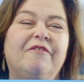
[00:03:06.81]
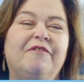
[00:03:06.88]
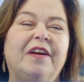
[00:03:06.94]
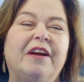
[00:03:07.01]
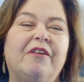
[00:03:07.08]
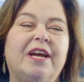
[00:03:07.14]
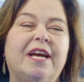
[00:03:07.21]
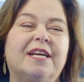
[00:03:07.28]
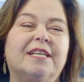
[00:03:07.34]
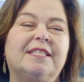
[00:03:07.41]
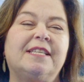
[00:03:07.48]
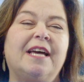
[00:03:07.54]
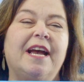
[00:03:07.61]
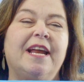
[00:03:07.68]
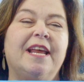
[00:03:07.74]
Very
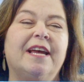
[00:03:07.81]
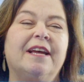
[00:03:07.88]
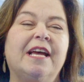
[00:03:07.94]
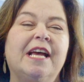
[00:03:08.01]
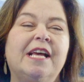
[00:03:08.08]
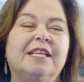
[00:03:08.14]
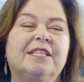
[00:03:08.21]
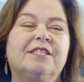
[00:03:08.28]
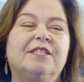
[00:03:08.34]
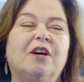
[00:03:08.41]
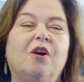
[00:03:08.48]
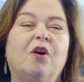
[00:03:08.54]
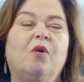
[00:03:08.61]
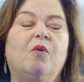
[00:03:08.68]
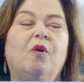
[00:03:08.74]
exciting.
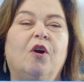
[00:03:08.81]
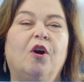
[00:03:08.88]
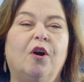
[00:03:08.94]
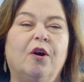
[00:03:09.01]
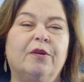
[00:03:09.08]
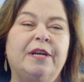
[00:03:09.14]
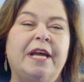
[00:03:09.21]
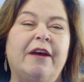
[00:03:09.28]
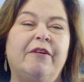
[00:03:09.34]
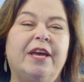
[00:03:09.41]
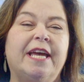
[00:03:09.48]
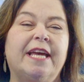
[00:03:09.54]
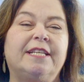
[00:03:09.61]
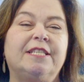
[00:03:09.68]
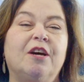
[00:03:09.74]
So now
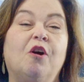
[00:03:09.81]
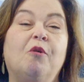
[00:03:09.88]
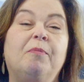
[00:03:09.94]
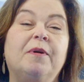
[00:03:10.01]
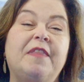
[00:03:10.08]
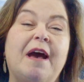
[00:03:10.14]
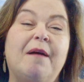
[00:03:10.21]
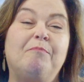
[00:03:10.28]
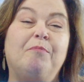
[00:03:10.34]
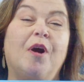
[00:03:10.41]
you get to open that